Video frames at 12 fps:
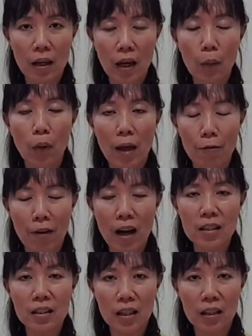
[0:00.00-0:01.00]
I will
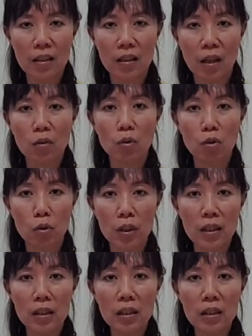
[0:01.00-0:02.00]
advise not to
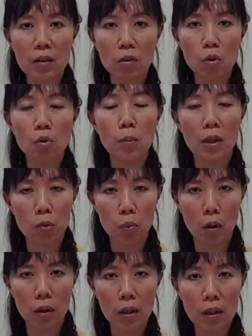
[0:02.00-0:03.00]
drink too much
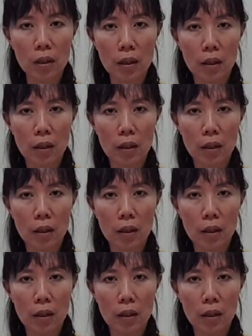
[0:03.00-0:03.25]
water,